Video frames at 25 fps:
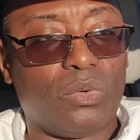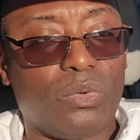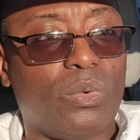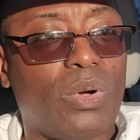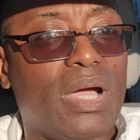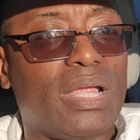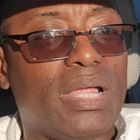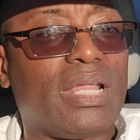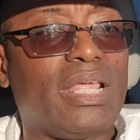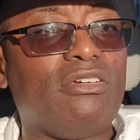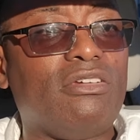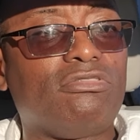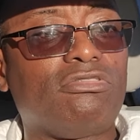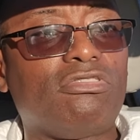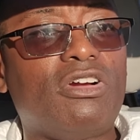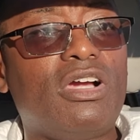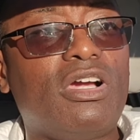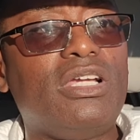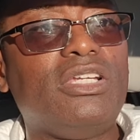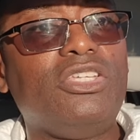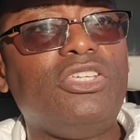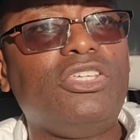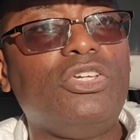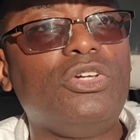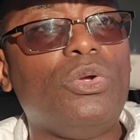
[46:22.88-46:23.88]
While they
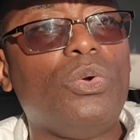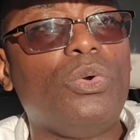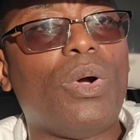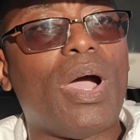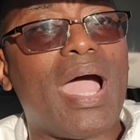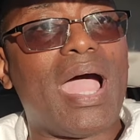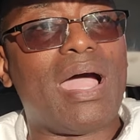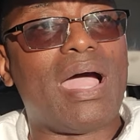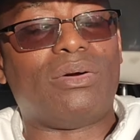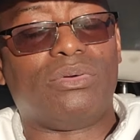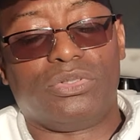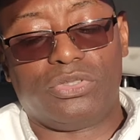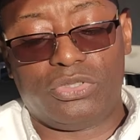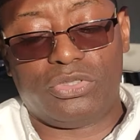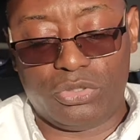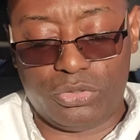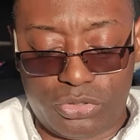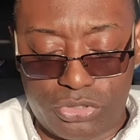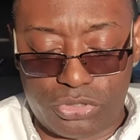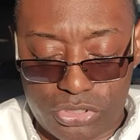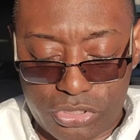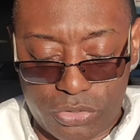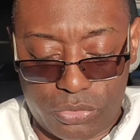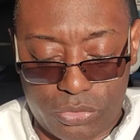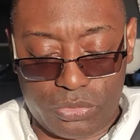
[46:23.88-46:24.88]
run you out,
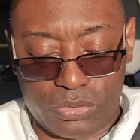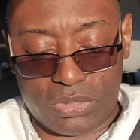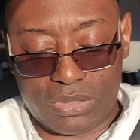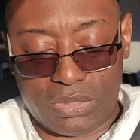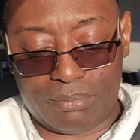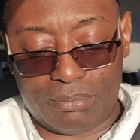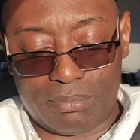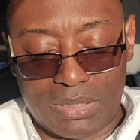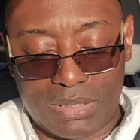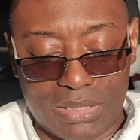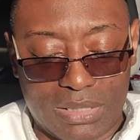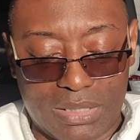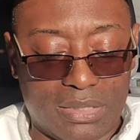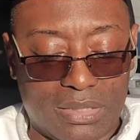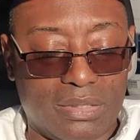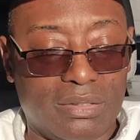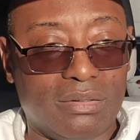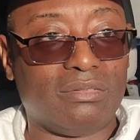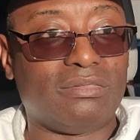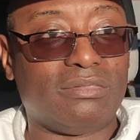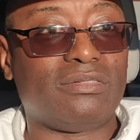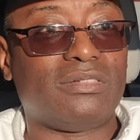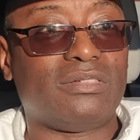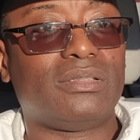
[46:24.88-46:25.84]
you show them love.